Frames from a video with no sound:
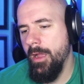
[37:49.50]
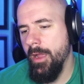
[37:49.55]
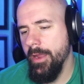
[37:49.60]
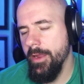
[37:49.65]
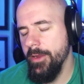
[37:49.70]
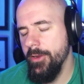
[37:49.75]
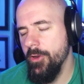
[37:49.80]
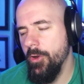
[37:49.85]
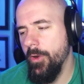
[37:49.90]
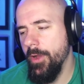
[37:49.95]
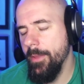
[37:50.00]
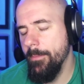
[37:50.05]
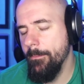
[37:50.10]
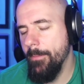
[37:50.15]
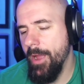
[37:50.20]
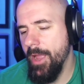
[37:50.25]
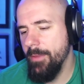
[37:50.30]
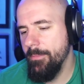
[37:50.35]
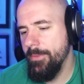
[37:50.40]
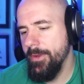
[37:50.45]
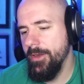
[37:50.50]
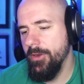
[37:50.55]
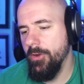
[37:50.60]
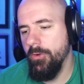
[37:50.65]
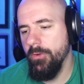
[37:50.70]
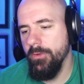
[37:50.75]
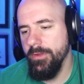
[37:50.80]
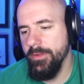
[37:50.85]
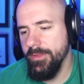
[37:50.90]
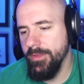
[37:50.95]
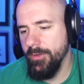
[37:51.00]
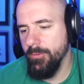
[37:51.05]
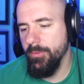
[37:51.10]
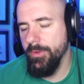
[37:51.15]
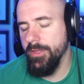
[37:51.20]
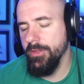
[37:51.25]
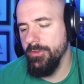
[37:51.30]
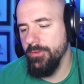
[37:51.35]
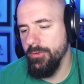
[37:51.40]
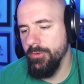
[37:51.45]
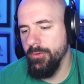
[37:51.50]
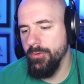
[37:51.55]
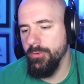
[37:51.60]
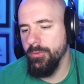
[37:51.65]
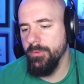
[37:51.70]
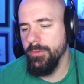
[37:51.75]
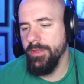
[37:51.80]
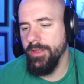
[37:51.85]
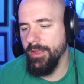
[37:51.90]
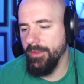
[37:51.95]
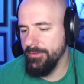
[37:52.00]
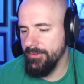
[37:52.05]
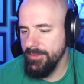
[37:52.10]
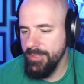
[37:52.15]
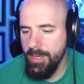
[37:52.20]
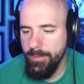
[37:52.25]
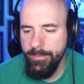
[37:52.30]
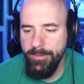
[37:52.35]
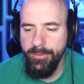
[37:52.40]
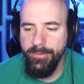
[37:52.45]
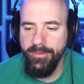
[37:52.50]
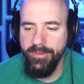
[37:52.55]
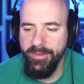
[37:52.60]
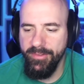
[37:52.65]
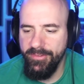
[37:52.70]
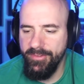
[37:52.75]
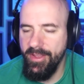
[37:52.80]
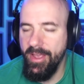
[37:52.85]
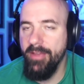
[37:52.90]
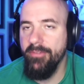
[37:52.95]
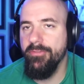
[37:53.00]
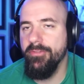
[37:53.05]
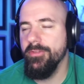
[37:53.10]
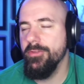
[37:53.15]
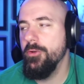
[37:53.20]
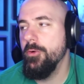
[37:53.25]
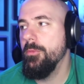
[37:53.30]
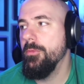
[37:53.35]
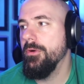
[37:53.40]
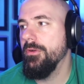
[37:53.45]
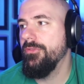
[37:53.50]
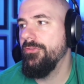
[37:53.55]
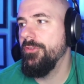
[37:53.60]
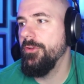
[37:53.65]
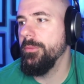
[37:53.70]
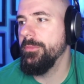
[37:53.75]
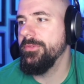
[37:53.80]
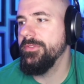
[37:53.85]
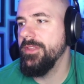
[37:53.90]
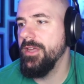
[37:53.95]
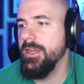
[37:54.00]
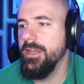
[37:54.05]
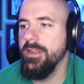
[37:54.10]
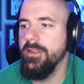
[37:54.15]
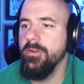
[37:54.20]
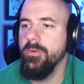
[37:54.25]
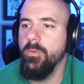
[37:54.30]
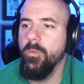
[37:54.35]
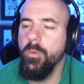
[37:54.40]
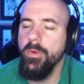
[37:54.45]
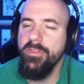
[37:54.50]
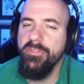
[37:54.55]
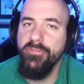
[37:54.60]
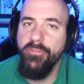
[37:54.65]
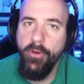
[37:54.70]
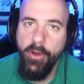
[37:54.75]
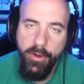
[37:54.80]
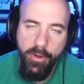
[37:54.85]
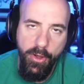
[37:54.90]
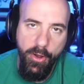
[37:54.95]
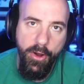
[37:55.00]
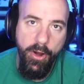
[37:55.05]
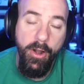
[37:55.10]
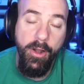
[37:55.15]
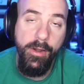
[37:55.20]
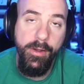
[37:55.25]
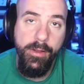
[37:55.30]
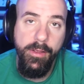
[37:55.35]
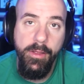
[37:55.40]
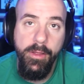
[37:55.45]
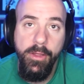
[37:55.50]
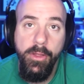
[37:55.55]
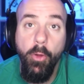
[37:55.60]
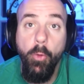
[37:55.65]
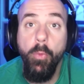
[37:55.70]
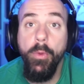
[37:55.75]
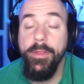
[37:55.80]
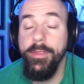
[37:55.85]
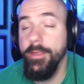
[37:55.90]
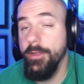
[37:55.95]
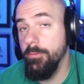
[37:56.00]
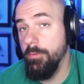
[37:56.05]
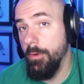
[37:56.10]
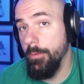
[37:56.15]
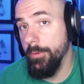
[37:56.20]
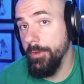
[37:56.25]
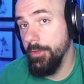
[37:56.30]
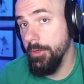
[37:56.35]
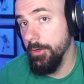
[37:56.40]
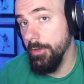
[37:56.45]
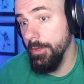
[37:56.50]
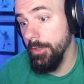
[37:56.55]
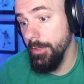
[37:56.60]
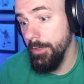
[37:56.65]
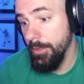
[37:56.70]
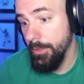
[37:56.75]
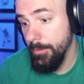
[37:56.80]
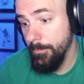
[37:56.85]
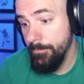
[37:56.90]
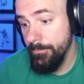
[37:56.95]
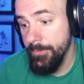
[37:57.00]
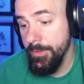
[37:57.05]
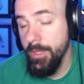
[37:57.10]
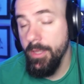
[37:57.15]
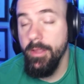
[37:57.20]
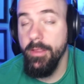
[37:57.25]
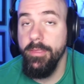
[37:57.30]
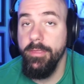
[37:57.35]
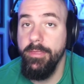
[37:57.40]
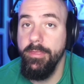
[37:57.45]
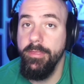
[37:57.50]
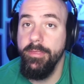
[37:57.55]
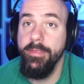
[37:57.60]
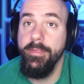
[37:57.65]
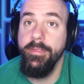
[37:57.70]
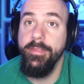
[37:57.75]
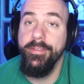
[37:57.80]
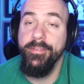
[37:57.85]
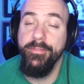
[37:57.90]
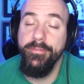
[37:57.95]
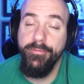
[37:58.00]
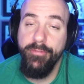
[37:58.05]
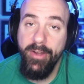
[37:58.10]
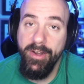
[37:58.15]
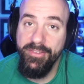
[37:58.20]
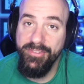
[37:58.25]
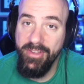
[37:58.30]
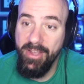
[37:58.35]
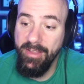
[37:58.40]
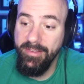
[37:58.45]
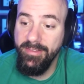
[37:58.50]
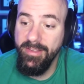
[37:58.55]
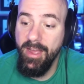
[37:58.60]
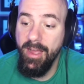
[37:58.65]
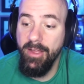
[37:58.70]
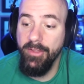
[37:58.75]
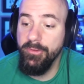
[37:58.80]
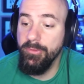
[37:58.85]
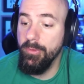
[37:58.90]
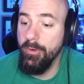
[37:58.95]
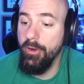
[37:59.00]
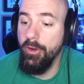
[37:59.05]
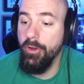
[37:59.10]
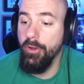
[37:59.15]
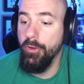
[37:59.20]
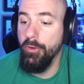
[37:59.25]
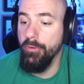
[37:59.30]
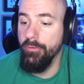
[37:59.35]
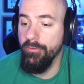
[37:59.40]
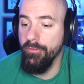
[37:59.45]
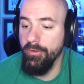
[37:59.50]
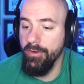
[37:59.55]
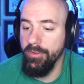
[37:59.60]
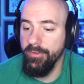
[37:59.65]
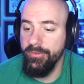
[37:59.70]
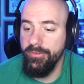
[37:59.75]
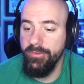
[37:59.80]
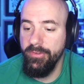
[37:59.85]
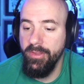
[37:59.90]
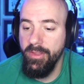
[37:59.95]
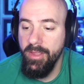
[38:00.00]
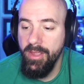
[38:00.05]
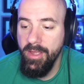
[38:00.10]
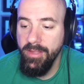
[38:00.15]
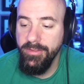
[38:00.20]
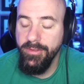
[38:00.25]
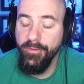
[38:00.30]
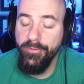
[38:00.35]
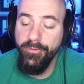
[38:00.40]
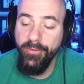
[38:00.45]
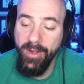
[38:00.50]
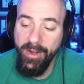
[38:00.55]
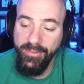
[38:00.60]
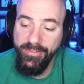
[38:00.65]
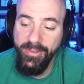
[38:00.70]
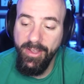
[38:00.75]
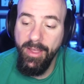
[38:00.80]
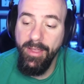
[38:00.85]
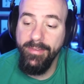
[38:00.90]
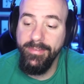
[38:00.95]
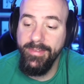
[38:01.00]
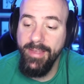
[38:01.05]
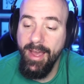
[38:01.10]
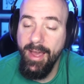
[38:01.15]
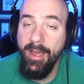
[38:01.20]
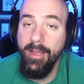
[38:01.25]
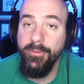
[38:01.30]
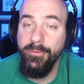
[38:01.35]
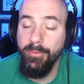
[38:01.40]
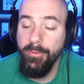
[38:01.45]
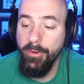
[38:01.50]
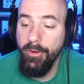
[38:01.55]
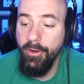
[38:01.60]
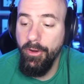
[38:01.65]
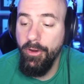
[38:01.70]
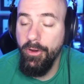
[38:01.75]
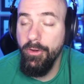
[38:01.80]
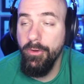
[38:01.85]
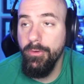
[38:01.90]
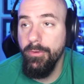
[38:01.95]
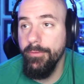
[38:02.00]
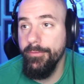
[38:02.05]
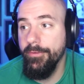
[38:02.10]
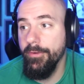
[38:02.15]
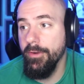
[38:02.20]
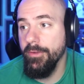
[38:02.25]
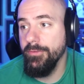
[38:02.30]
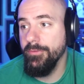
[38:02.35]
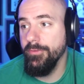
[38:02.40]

You know, it might be the only thing we can do. Yes, W's in the chat for no more film study. We fought hard. We did what we could. The franchise guys were all over us. The franchise guys were all over us